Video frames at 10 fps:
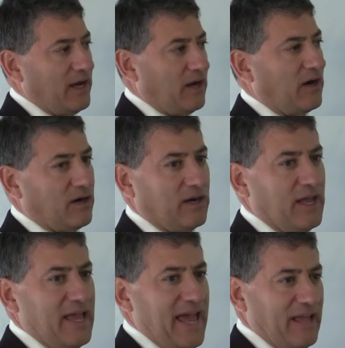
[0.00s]
they are,
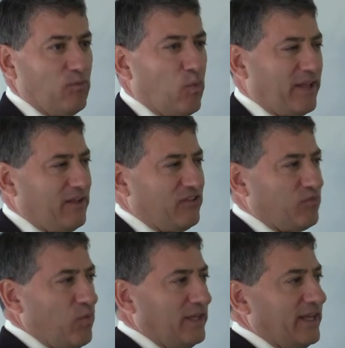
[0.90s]
and what is
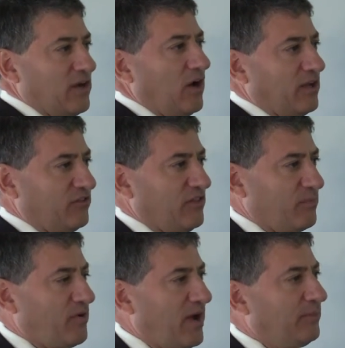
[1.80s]
really causing
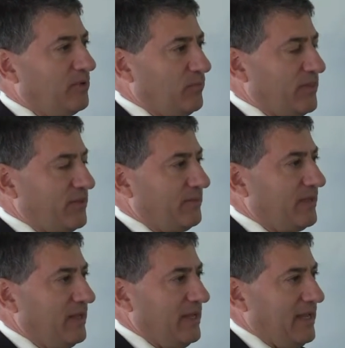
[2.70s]
the problem with them.
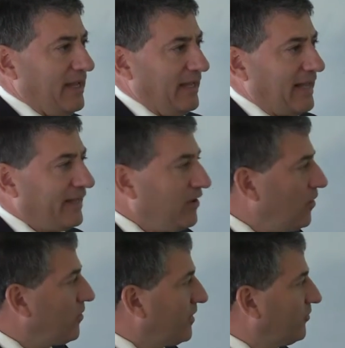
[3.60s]
And I
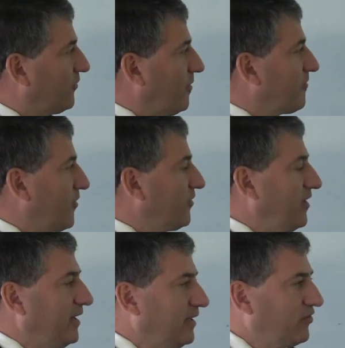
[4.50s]
know this from
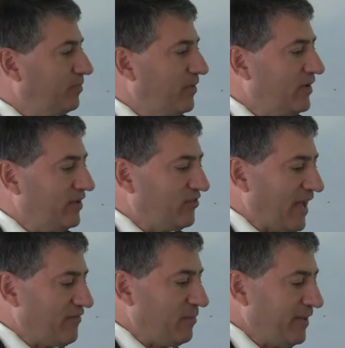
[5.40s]
firsthand experience,
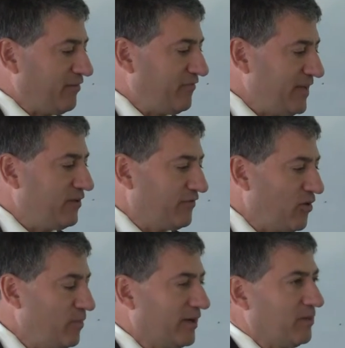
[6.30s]
having been a
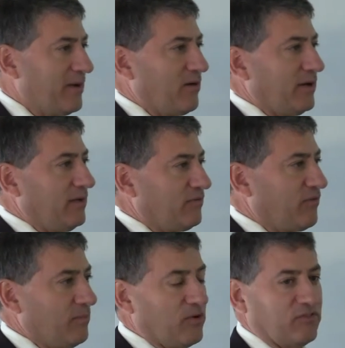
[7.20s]
fecaphobic American
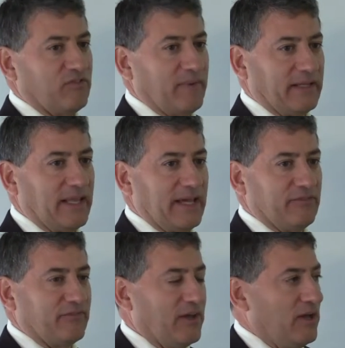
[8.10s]
for most of my
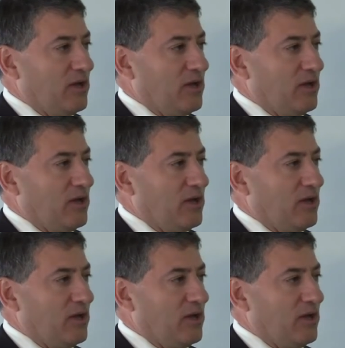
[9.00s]
life,